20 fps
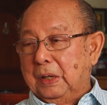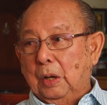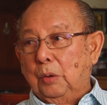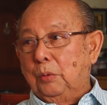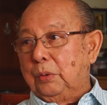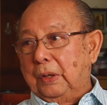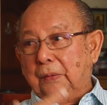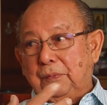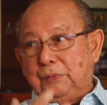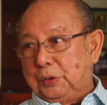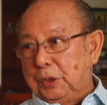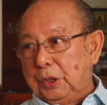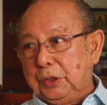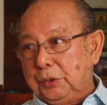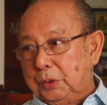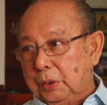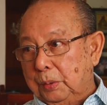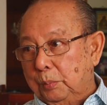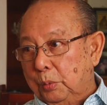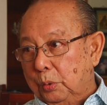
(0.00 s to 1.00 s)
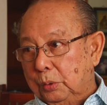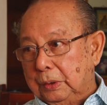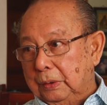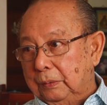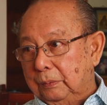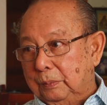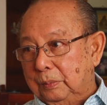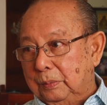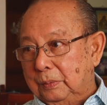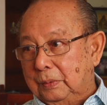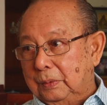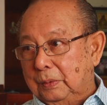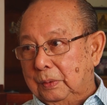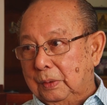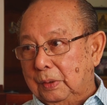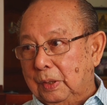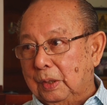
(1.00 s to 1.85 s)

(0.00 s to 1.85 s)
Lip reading: now they have changed the motifs.